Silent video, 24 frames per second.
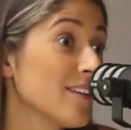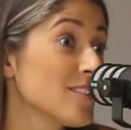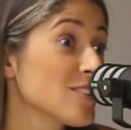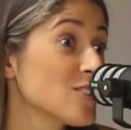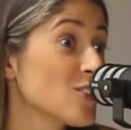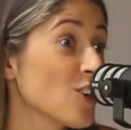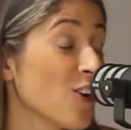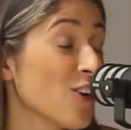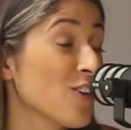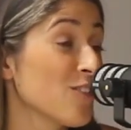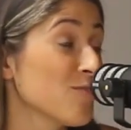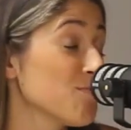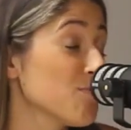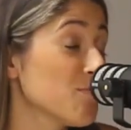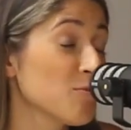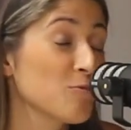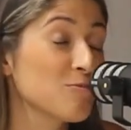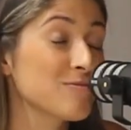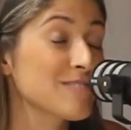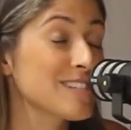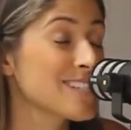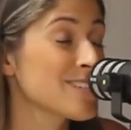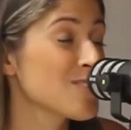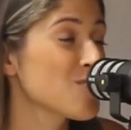So
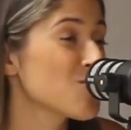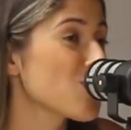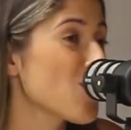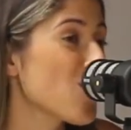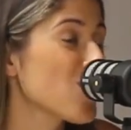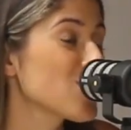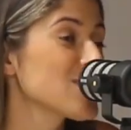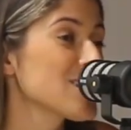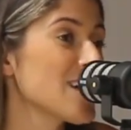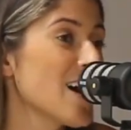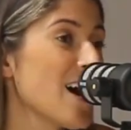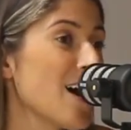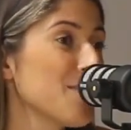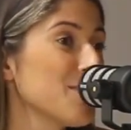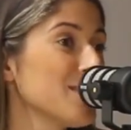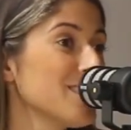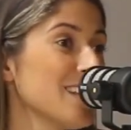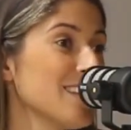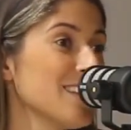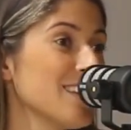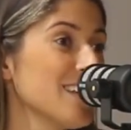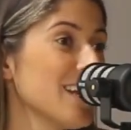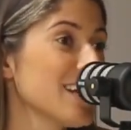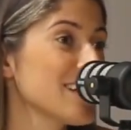still rocked up.
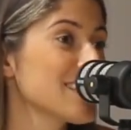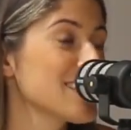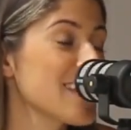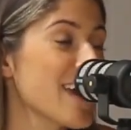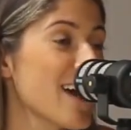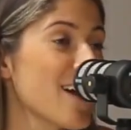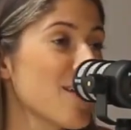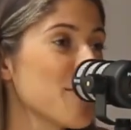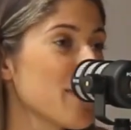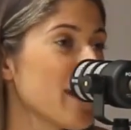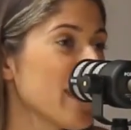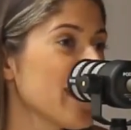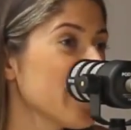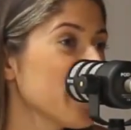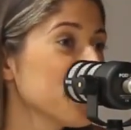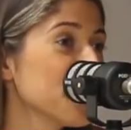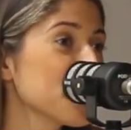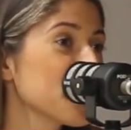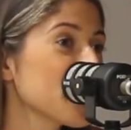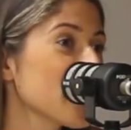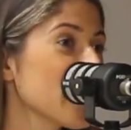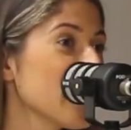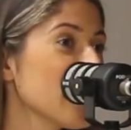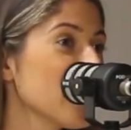And then the next day I met
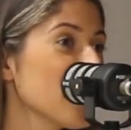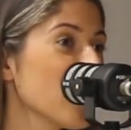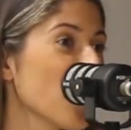him